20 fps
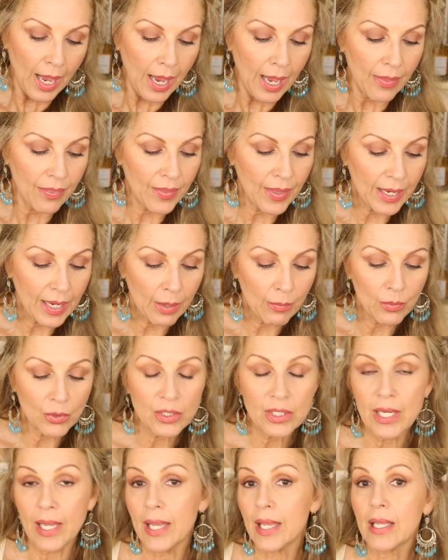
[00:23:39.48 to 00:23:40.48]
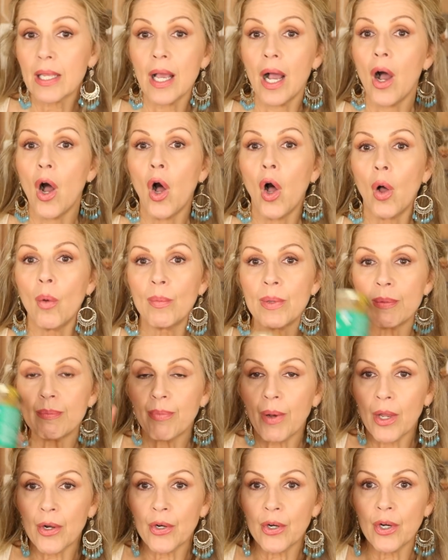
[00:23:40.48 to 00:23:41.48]
and then I will take
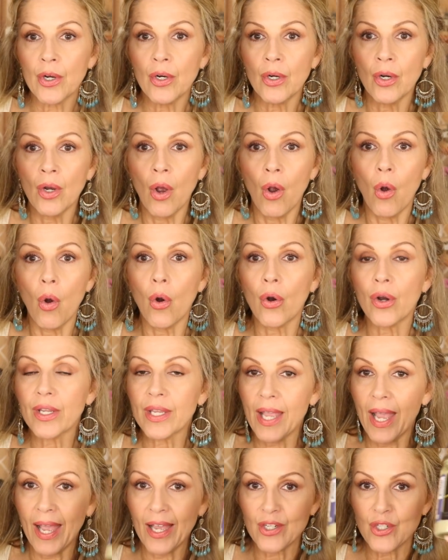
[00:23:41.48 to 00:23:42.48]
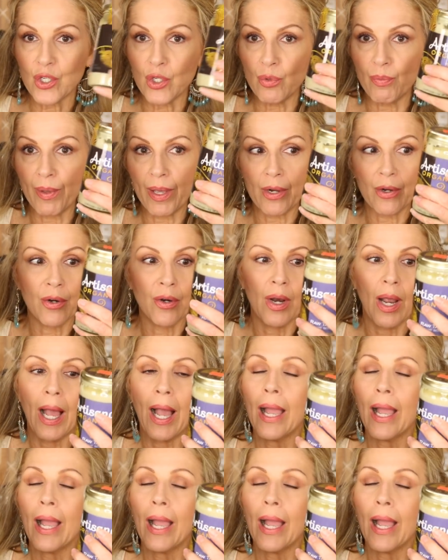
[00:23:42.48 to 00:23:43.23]
almond butter or cashew butter.